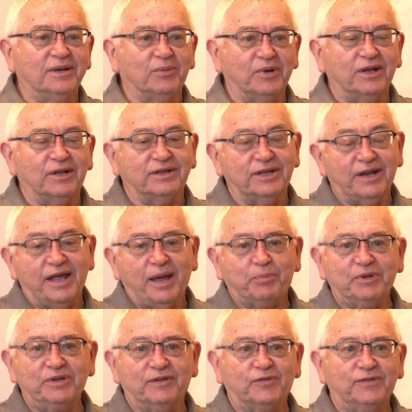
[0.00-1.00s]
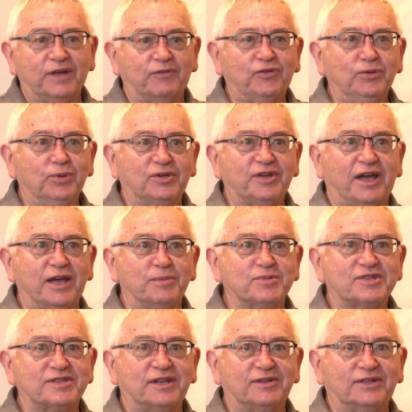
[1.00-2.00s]
Well, it happened a few
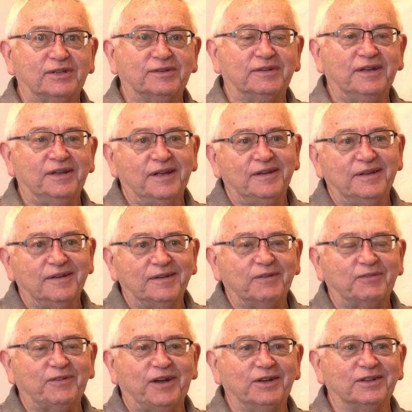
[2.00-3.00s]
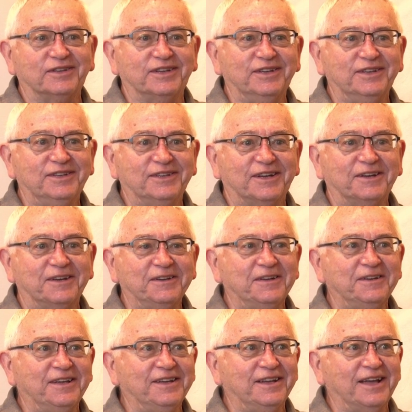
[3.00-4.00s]
times until finally
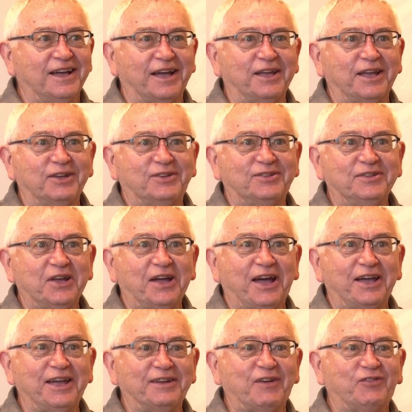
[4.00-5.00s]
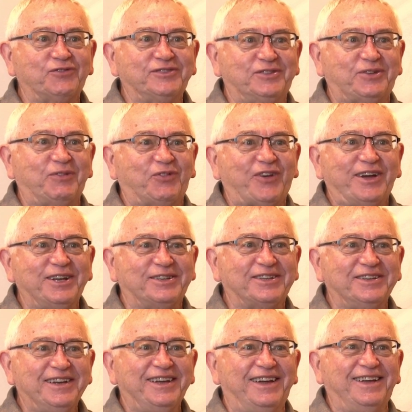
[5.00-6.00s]
I had to
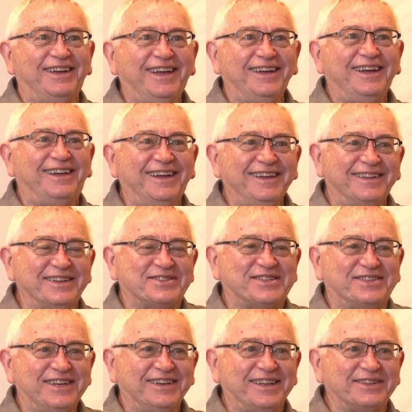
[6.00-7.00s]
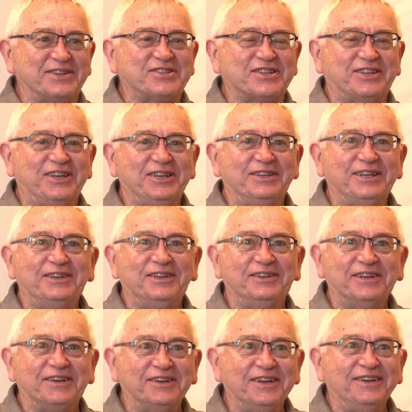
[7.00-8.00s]
fight this kid, and